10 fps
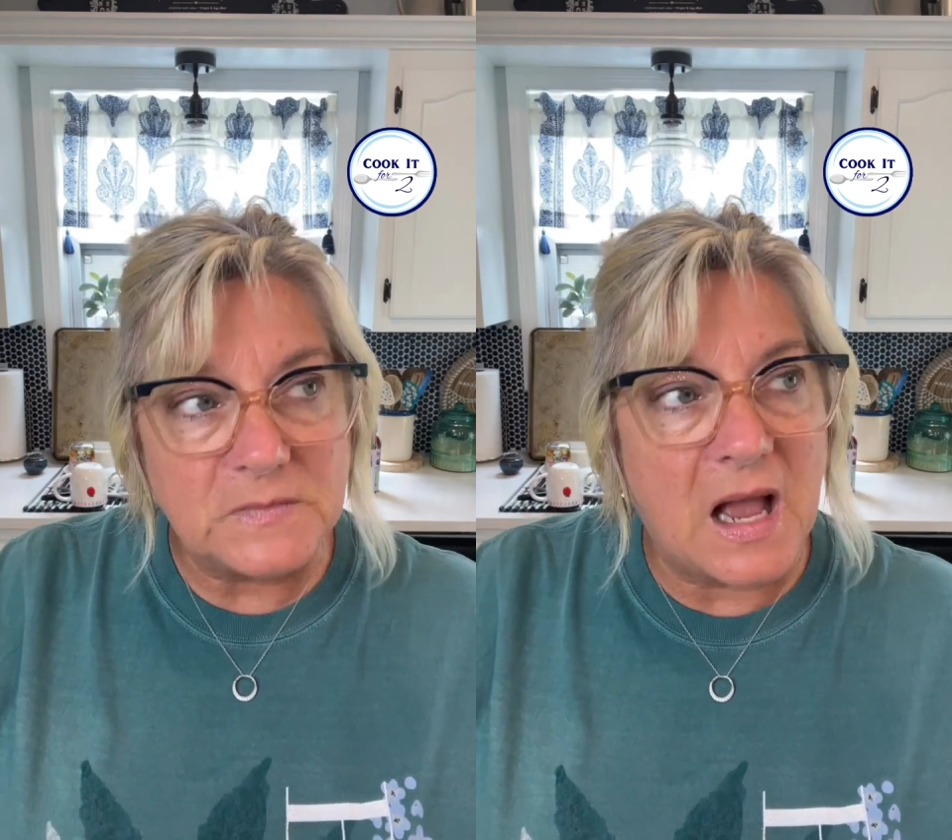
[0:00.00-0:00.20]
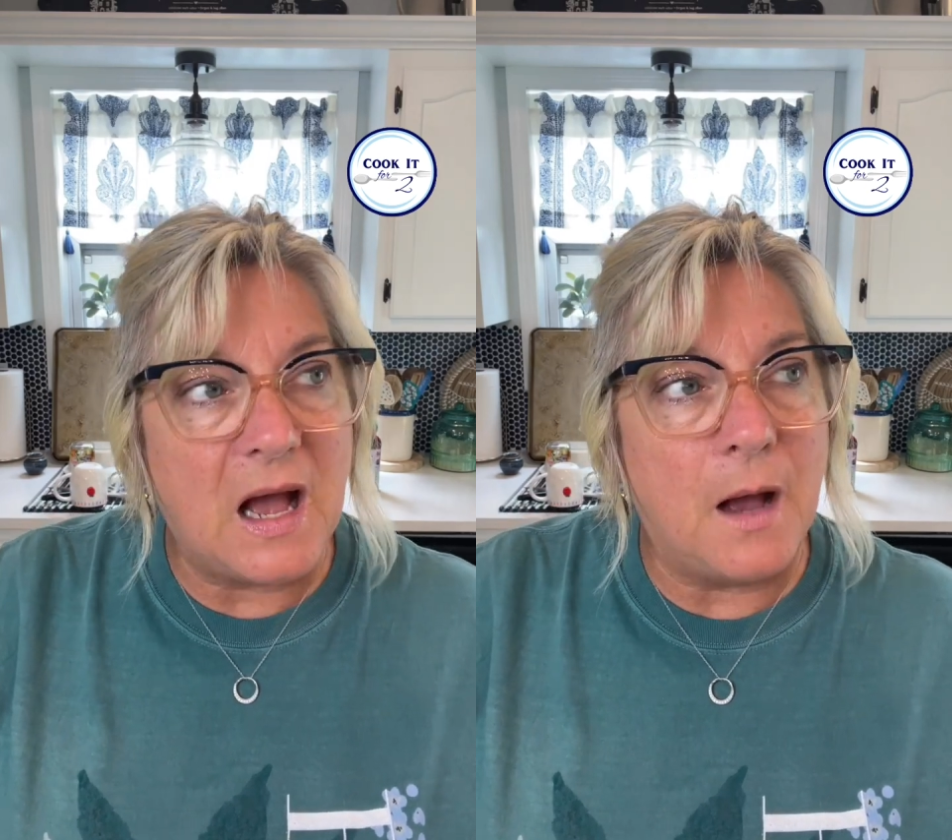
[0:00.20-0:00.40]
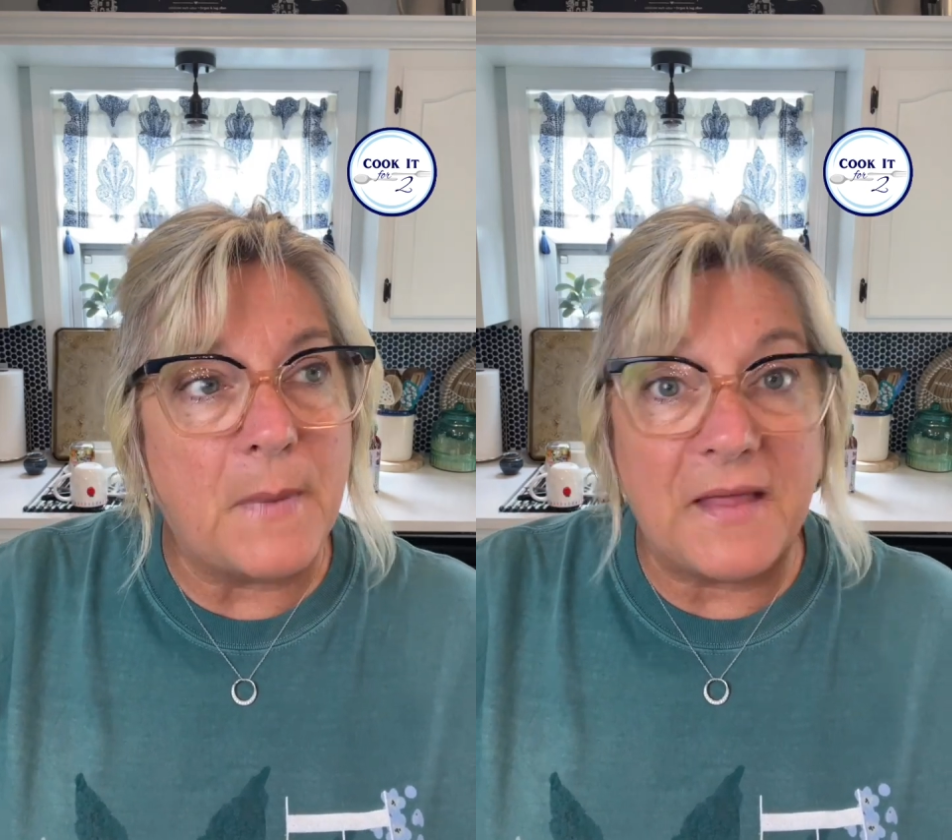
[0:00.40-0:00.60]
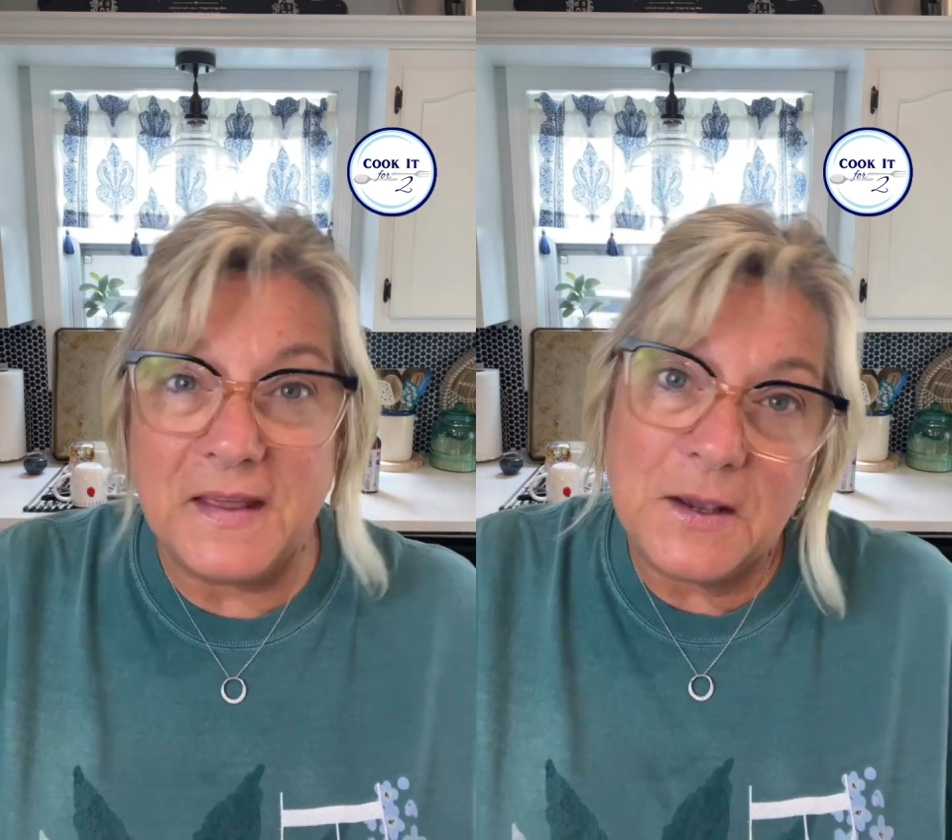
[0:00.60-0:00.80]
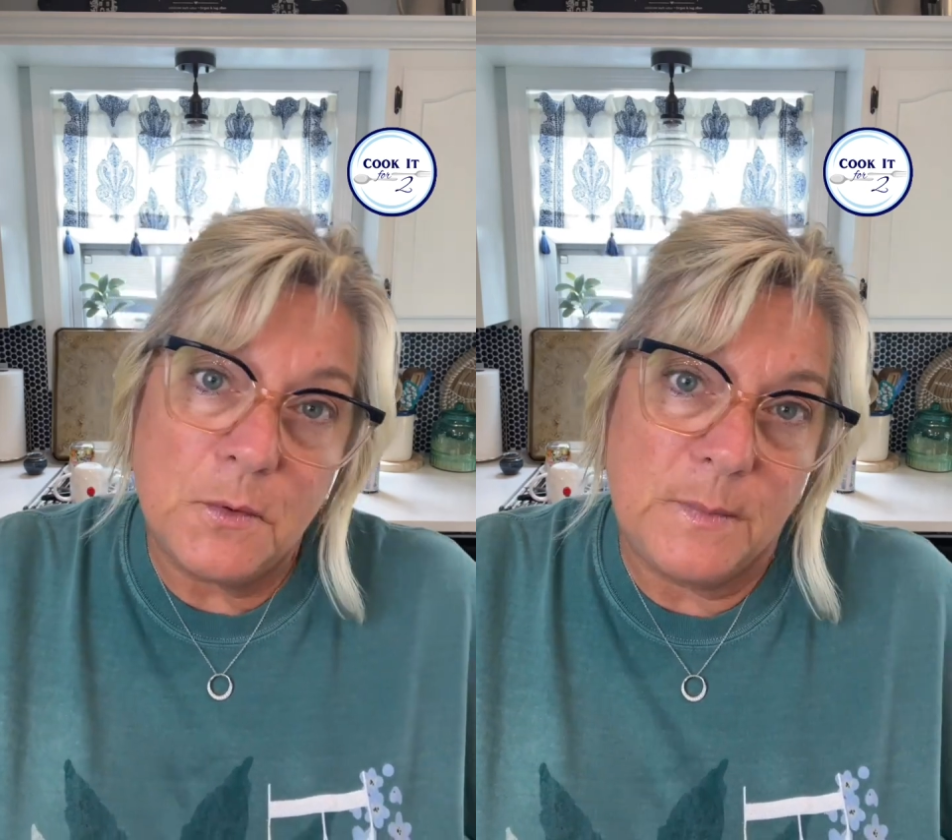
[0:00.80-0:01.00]
I
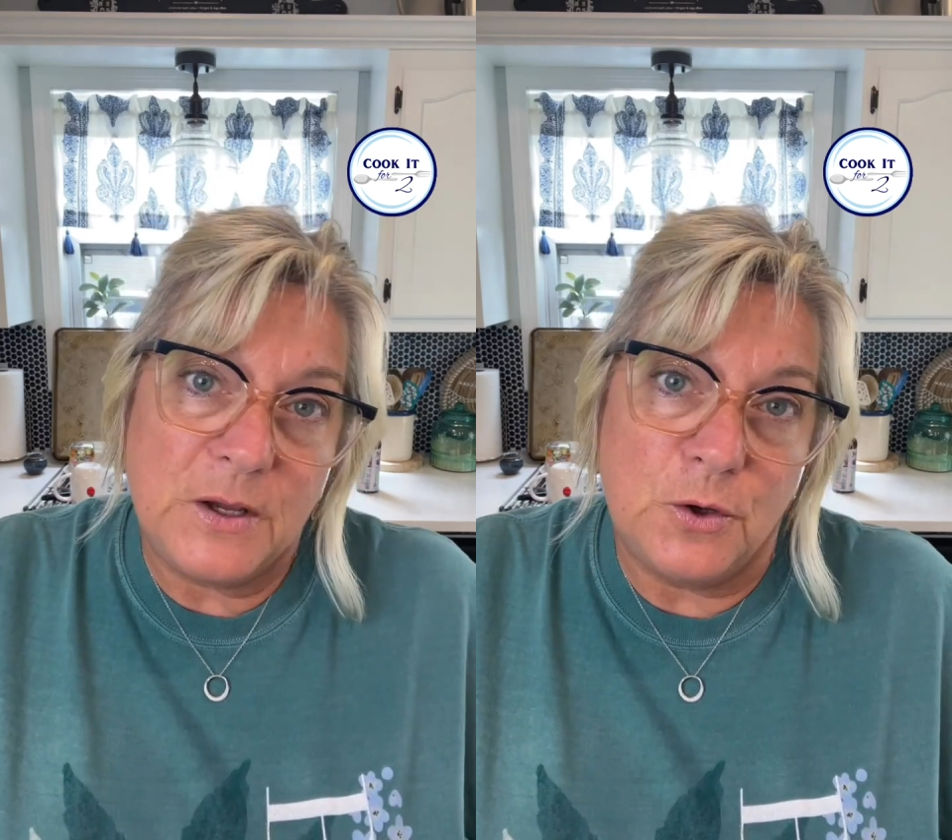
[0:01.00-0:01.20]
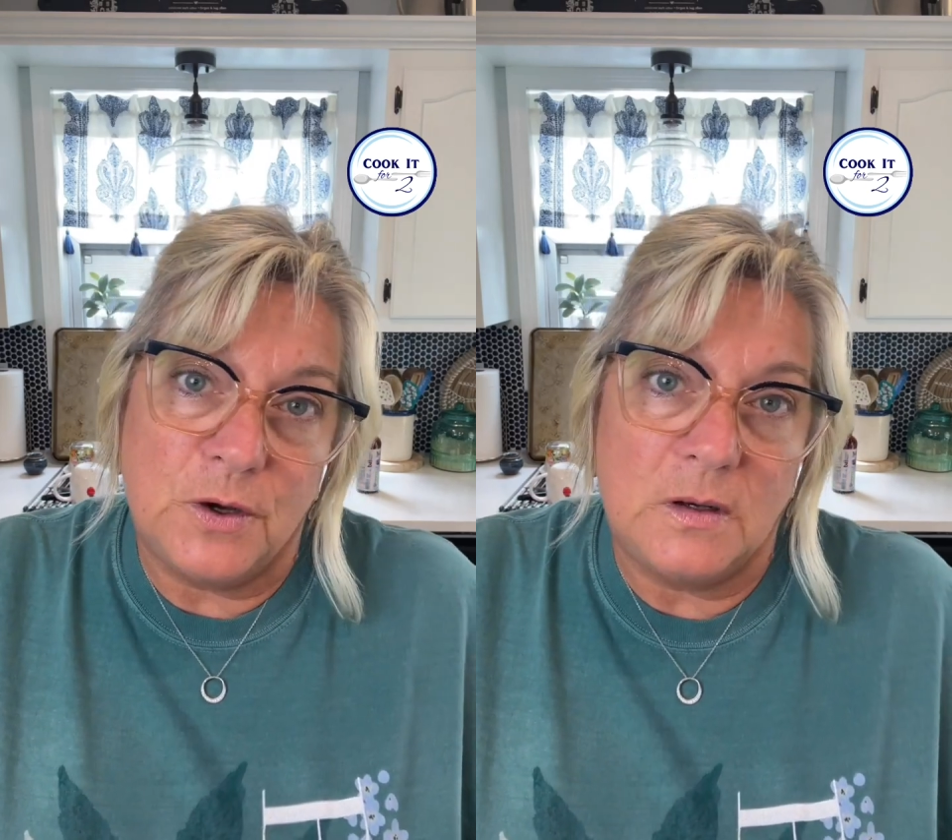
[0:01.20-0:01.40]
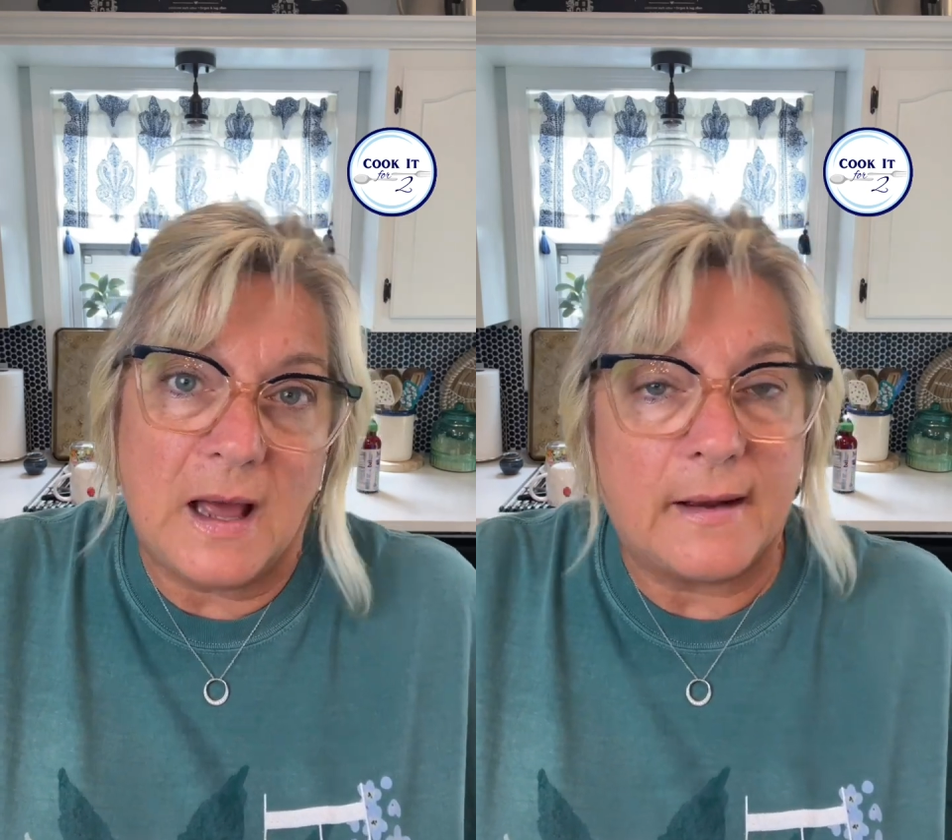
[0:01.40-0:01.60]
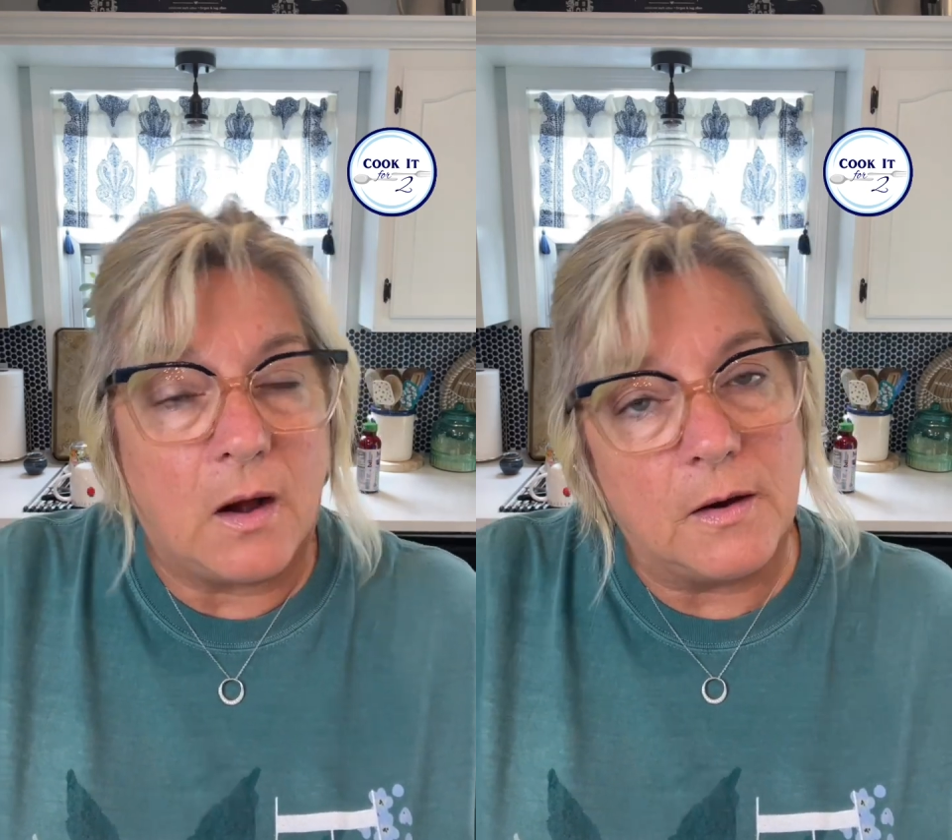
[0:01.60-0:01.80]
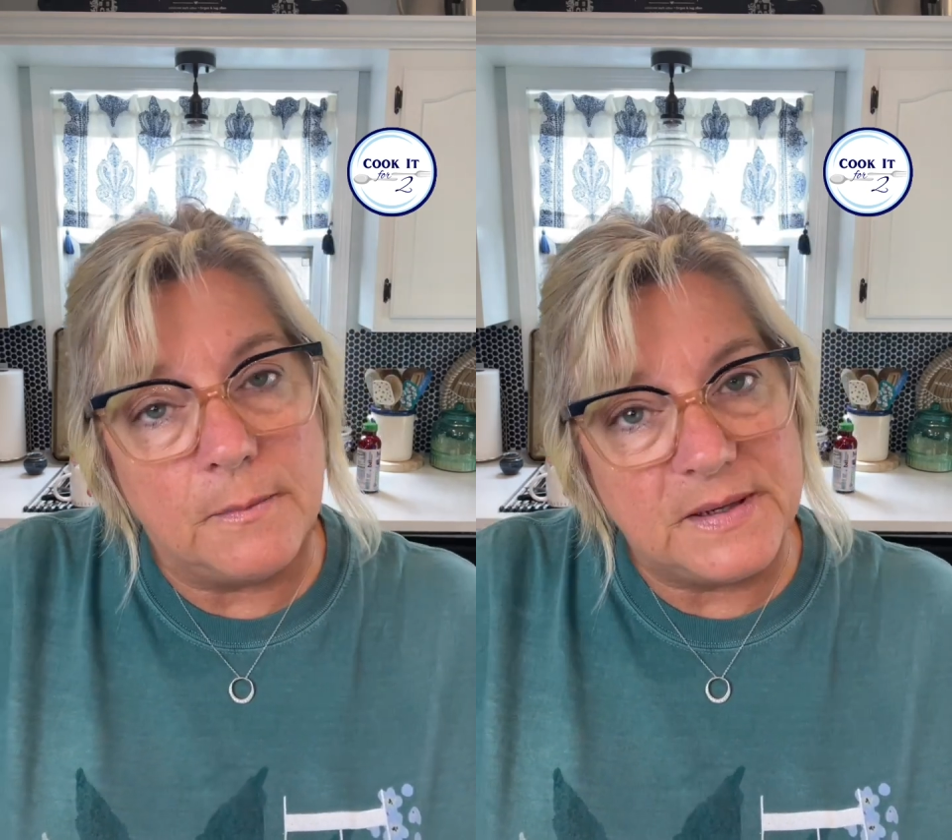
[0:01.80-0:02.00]
think it would be good like
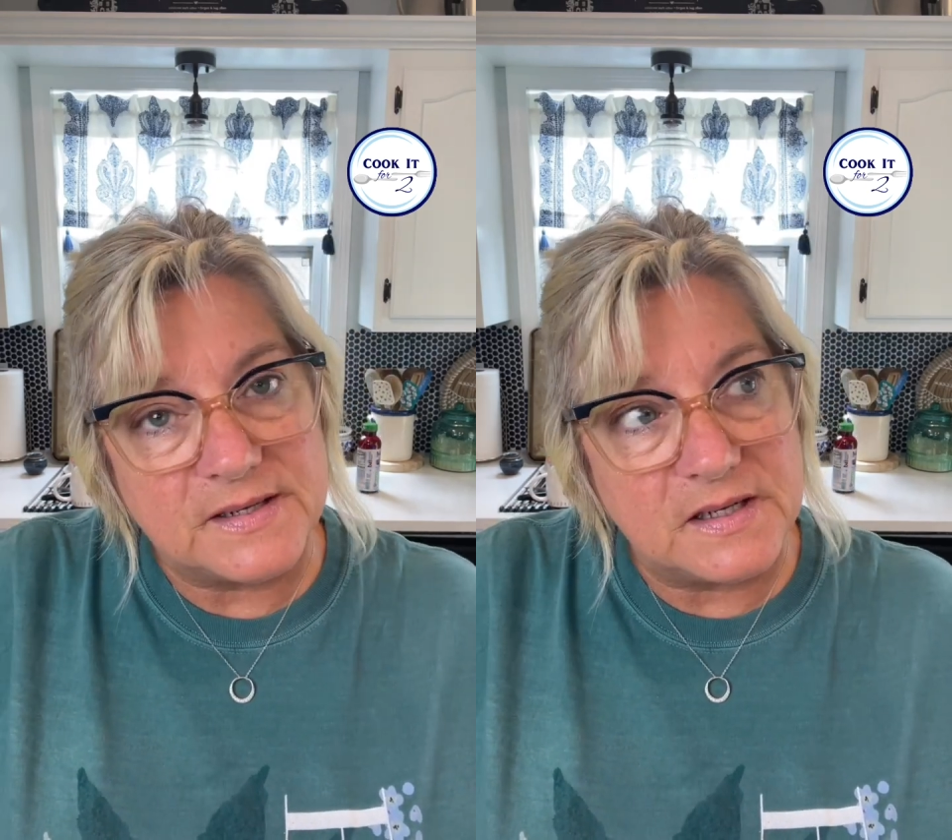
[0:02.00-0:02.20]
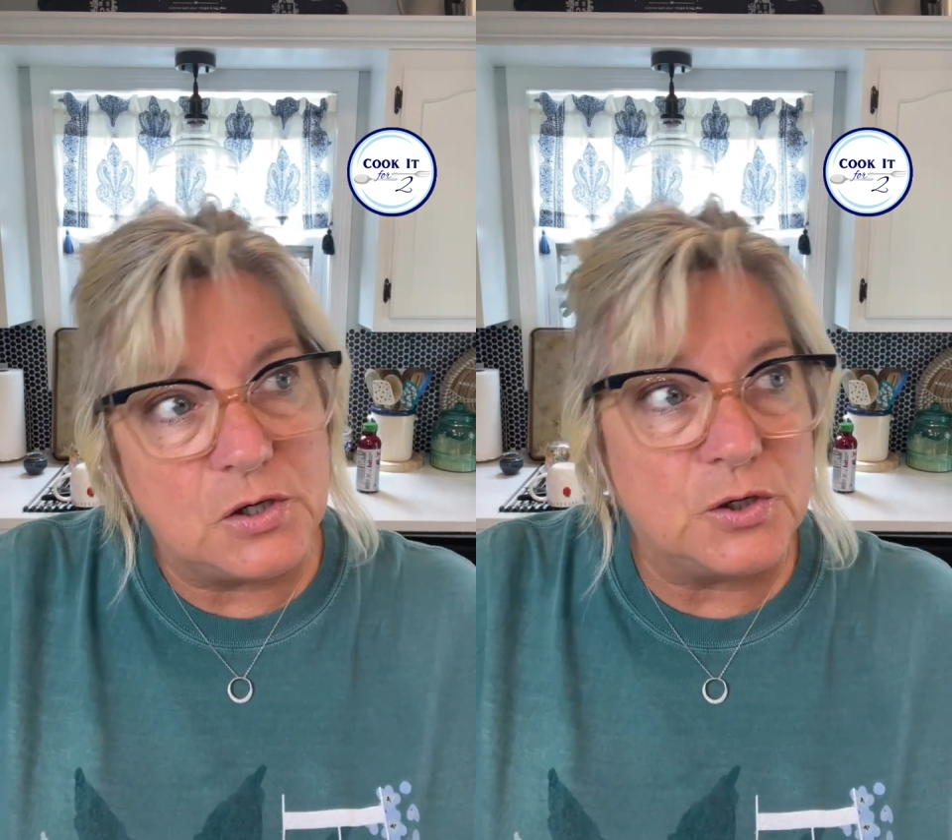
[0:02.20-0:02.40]
on a biscuit